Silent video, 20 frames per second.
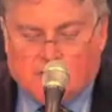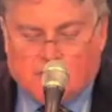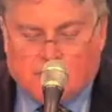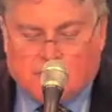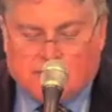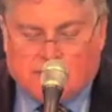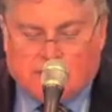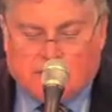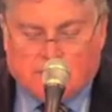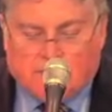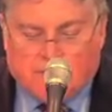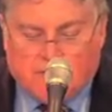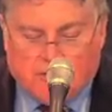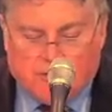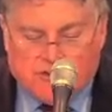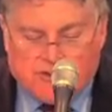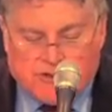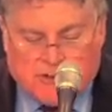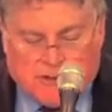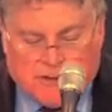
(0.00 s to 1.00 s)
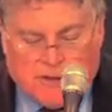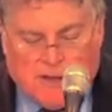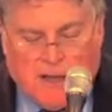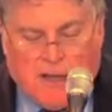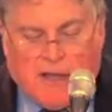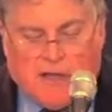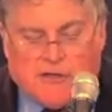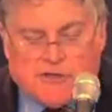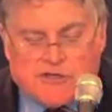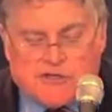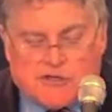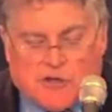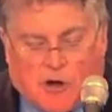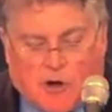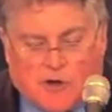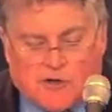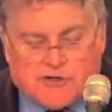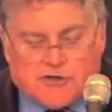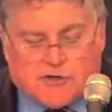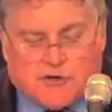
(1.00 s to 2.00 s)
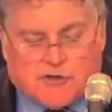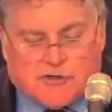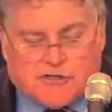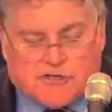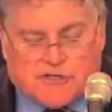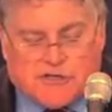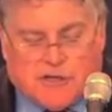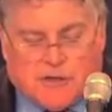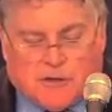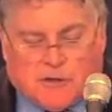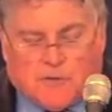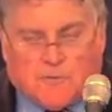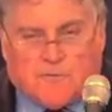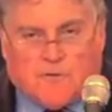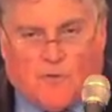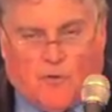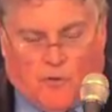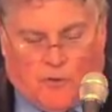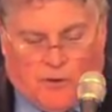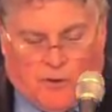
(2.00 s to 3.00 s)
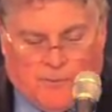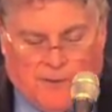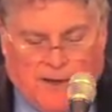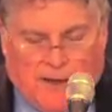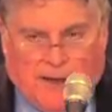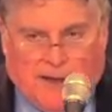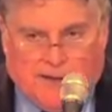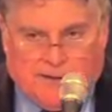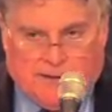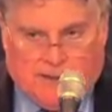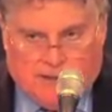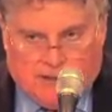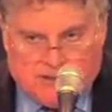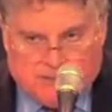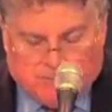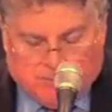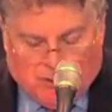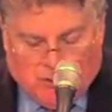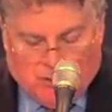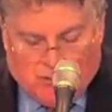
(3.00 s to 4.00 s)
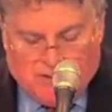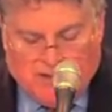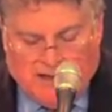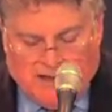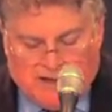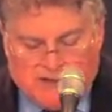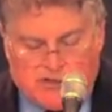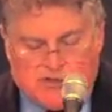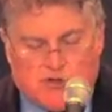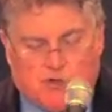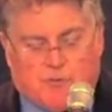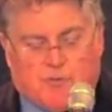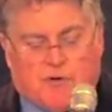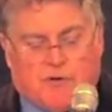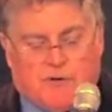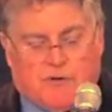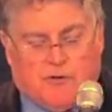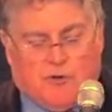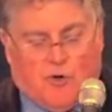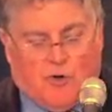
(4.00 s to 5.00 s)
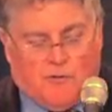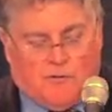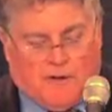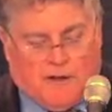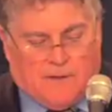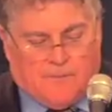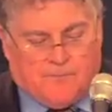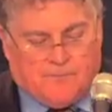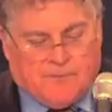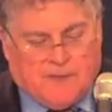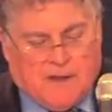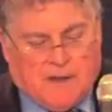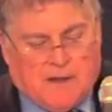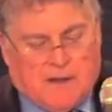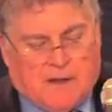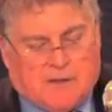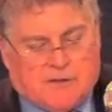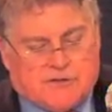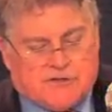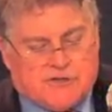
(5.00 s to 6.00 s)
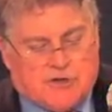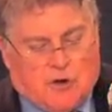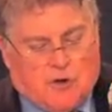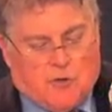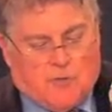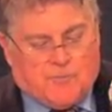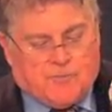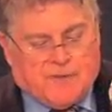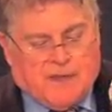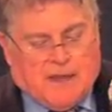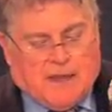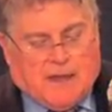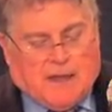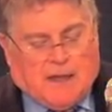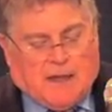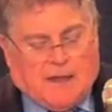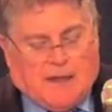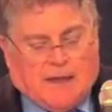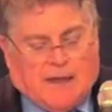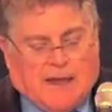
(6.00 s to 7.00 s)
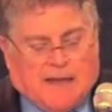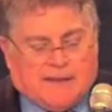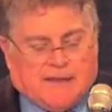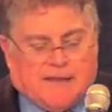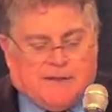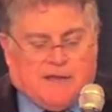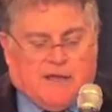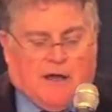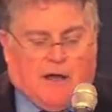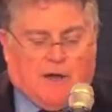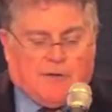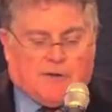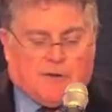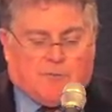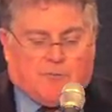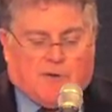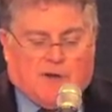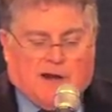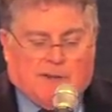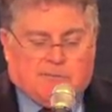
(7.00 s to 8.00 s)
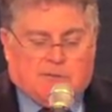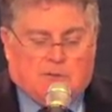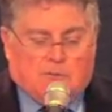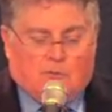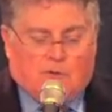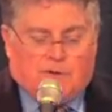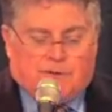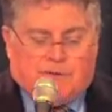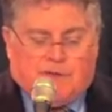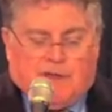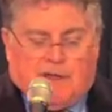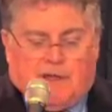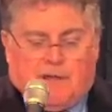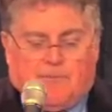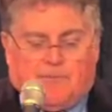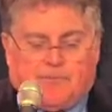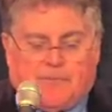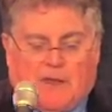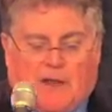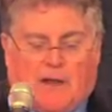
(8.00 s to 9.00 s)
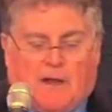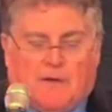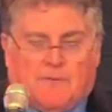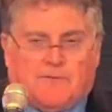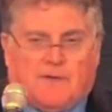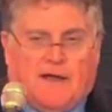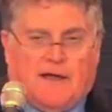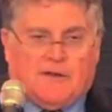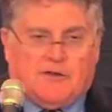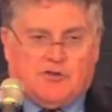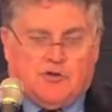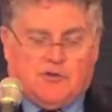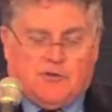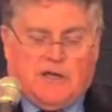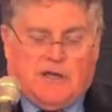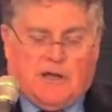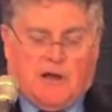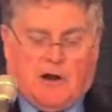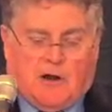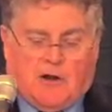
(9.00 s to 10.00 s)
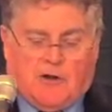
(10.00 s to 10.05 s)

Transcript: nuclear fusion, stars could still form and then explode as supernova. So And then the other problem with the fine-tuning